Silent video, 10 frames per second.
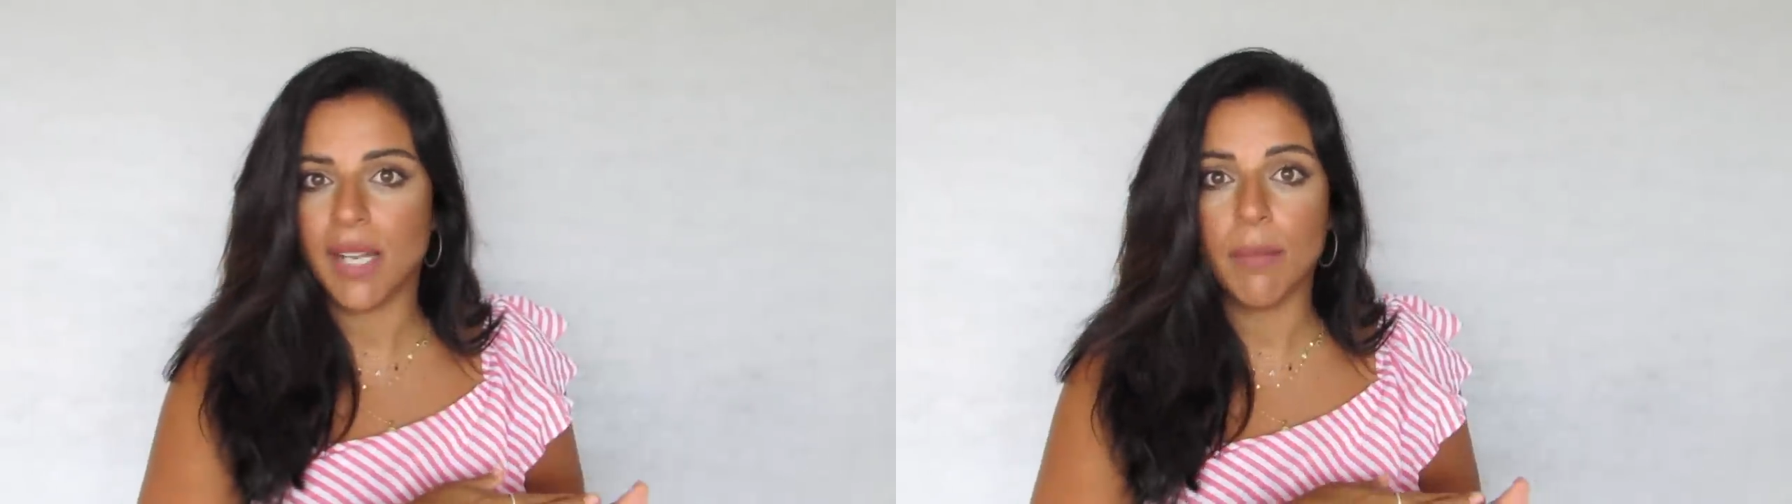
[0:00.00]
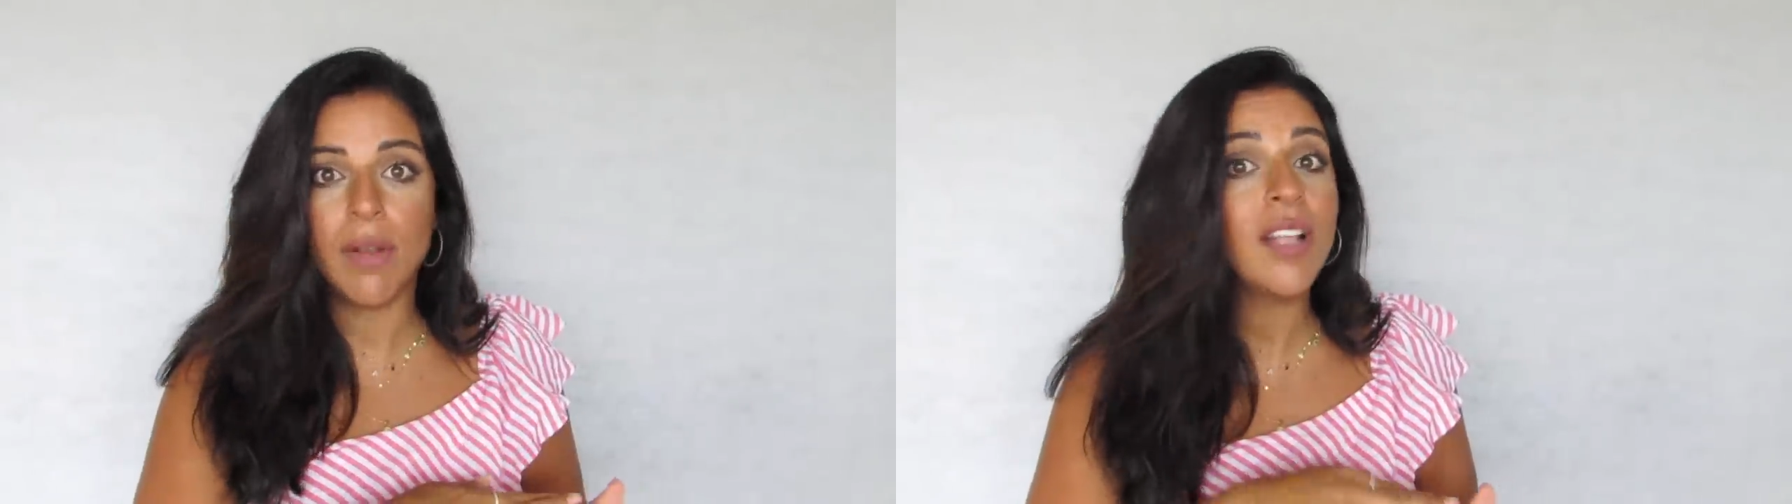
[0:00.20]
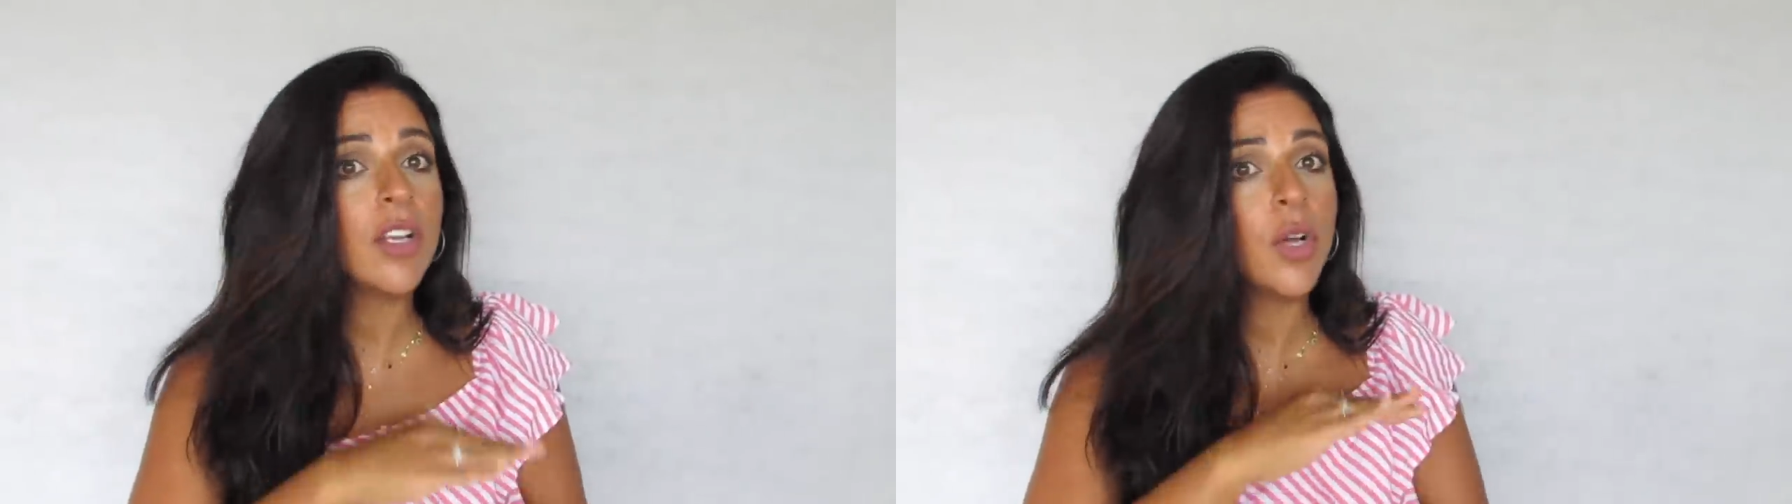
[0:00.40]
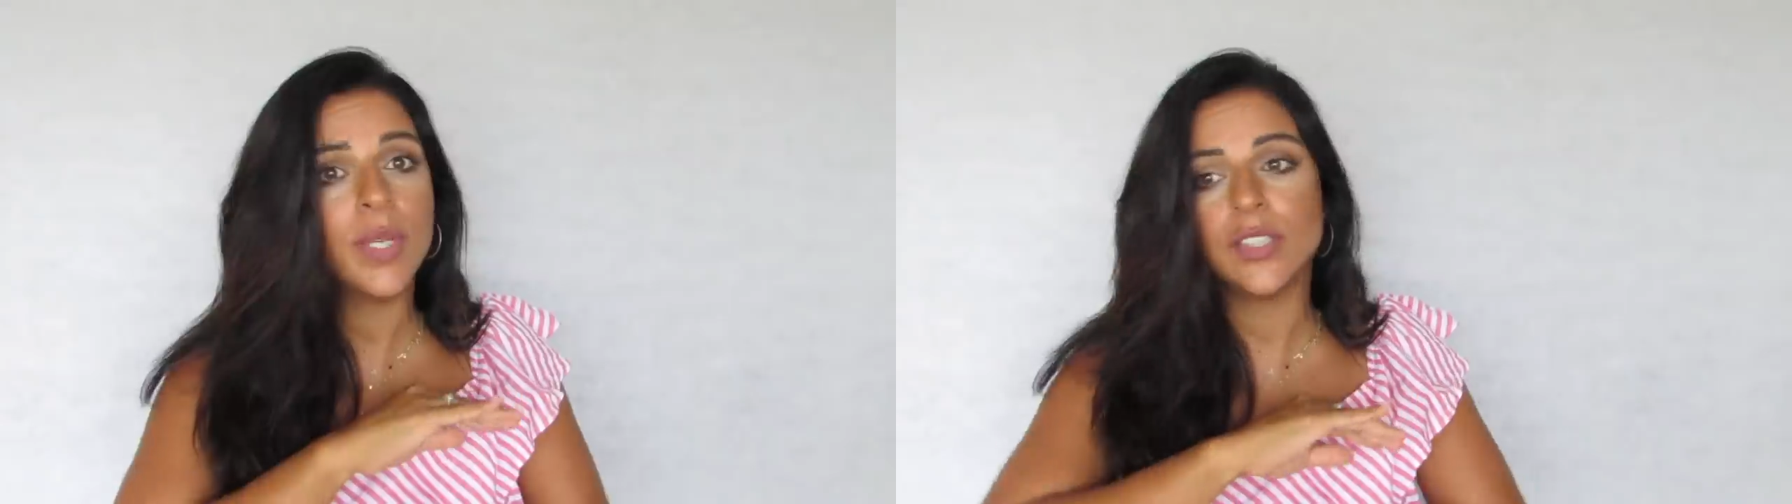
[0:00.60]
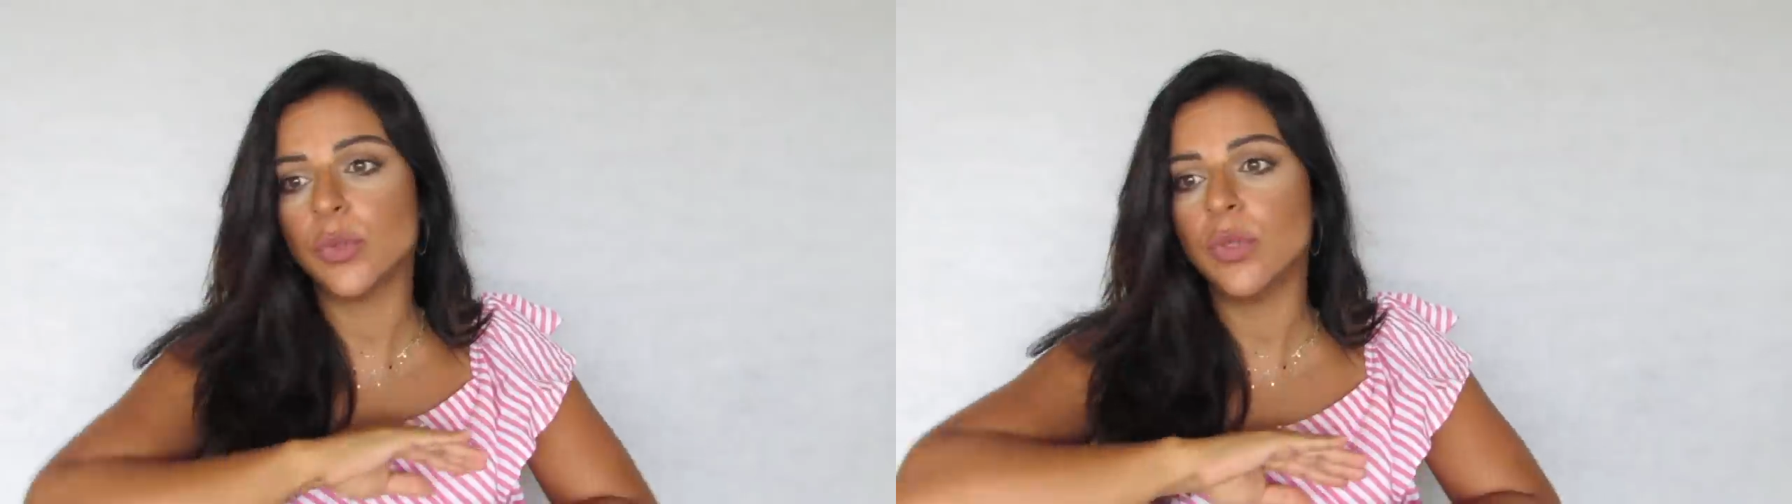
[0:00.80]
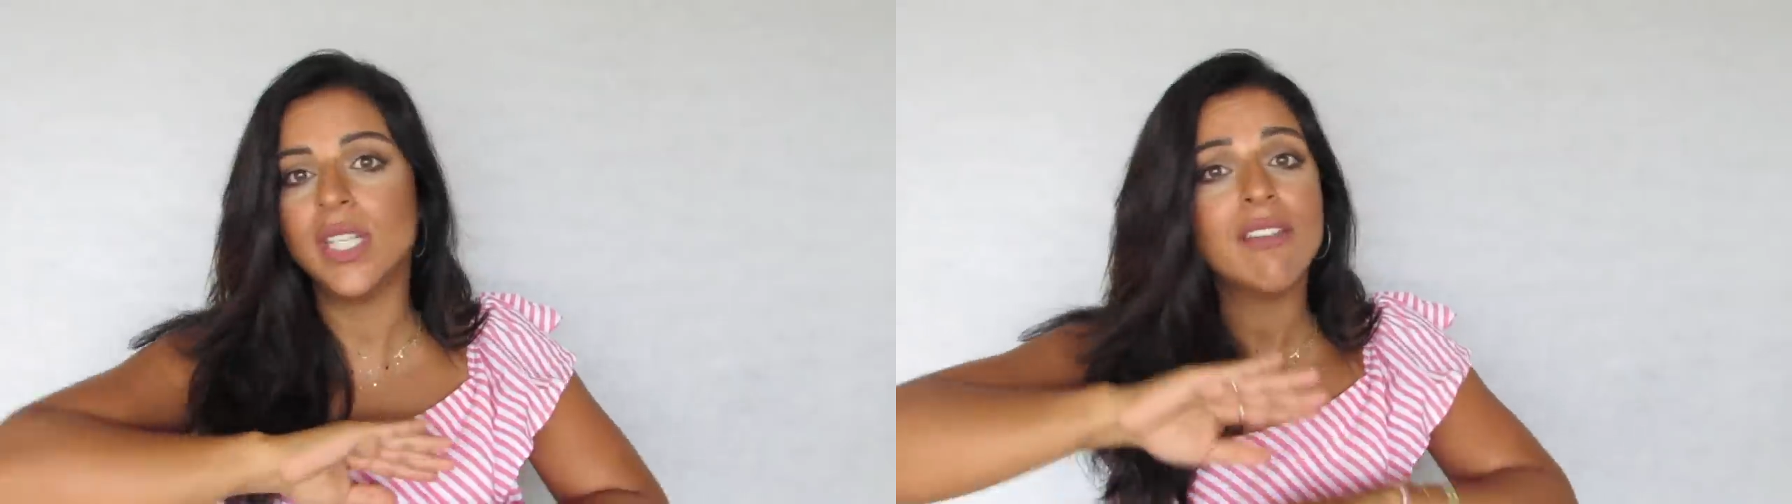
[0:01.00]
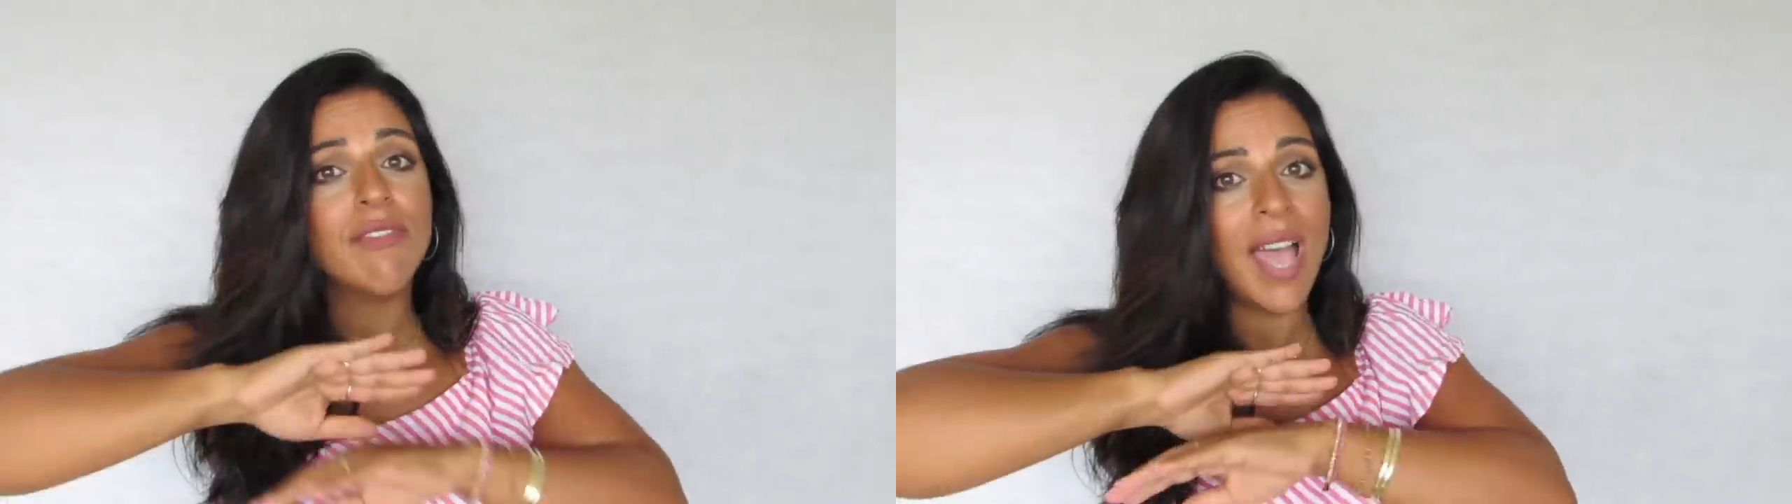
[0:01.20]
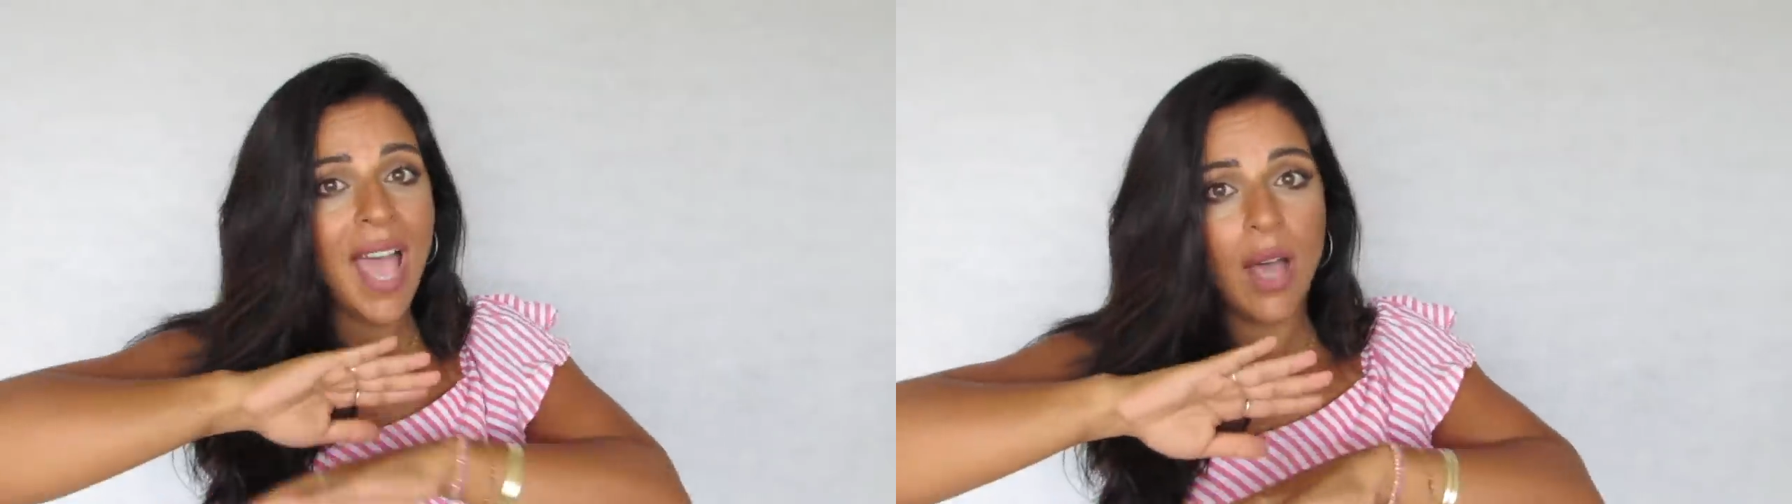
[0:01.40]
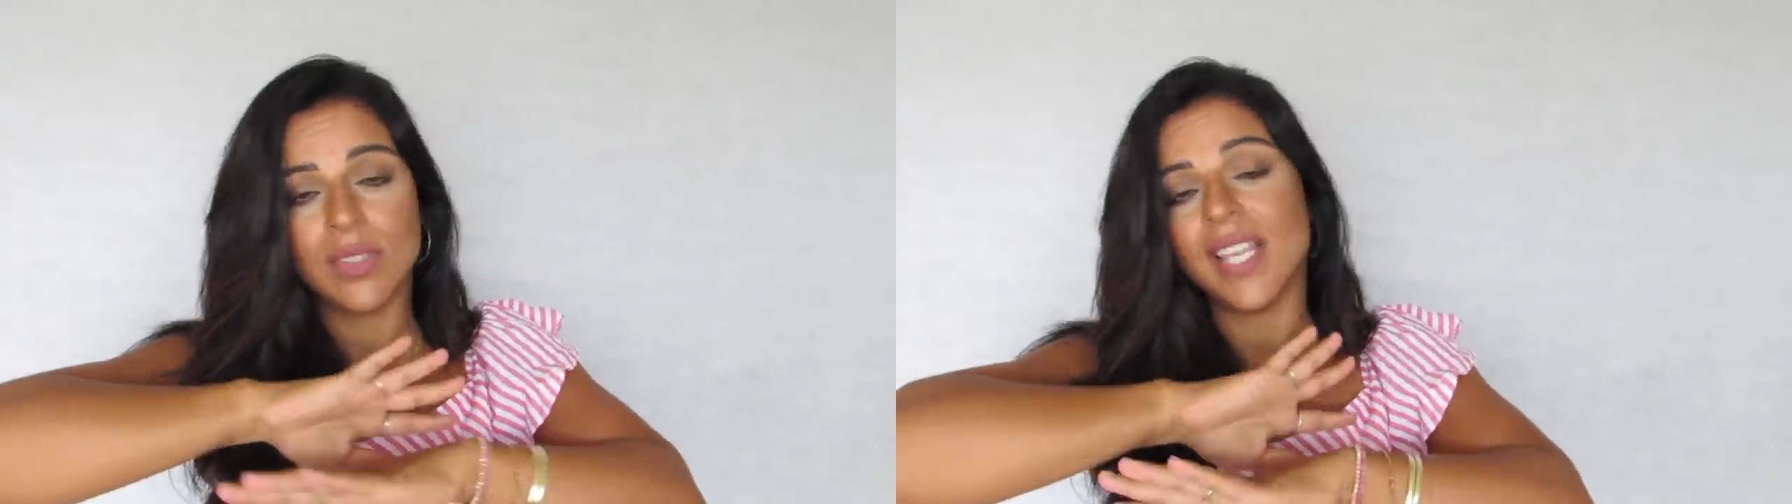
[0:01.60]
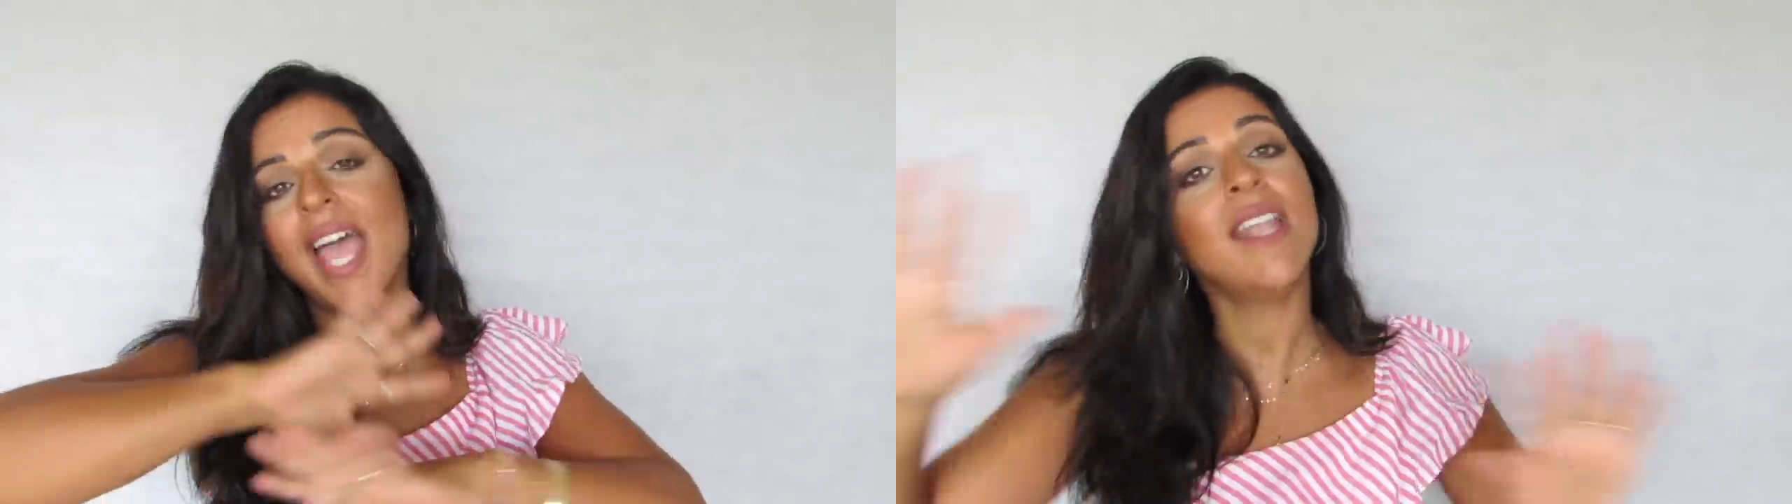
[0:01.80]
I'm not going to leave
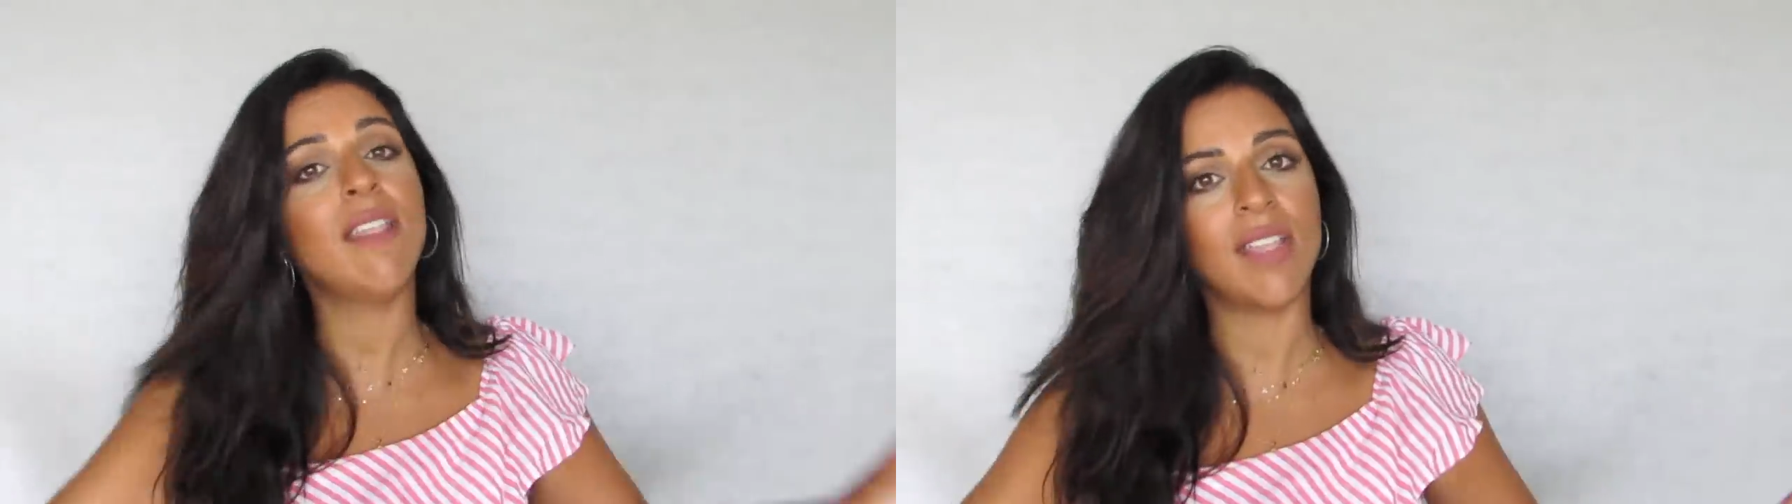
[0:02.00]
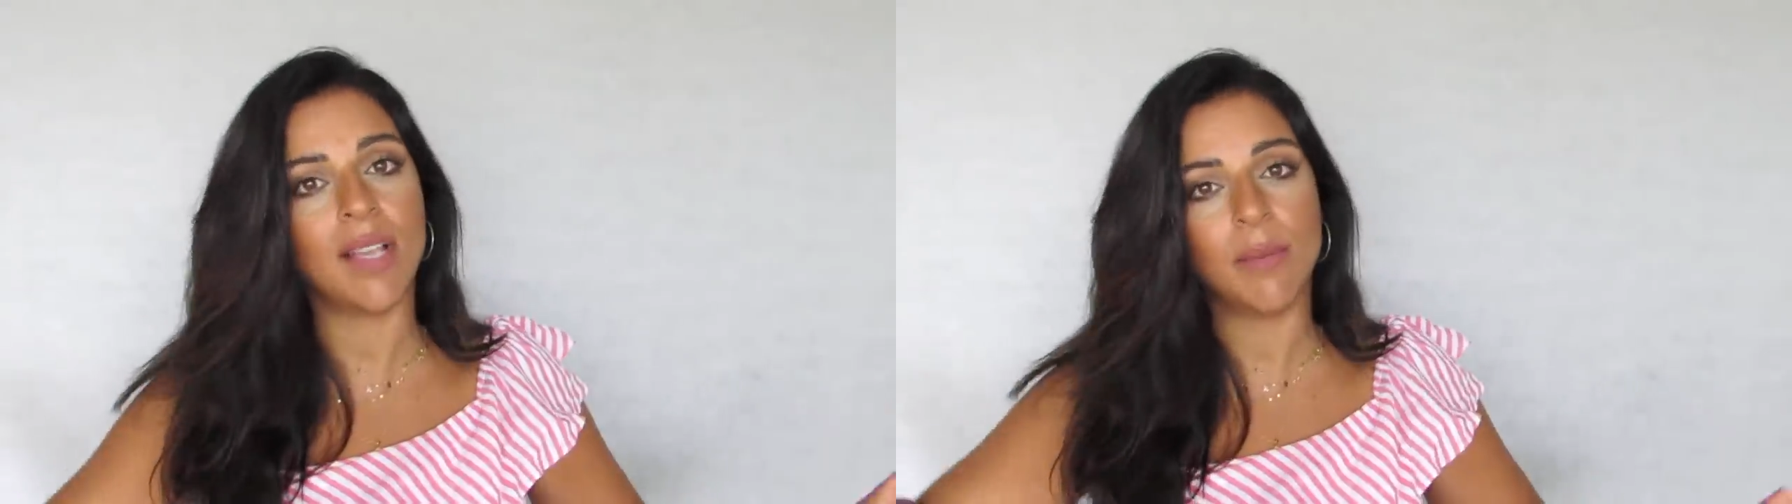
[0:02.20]
out anything.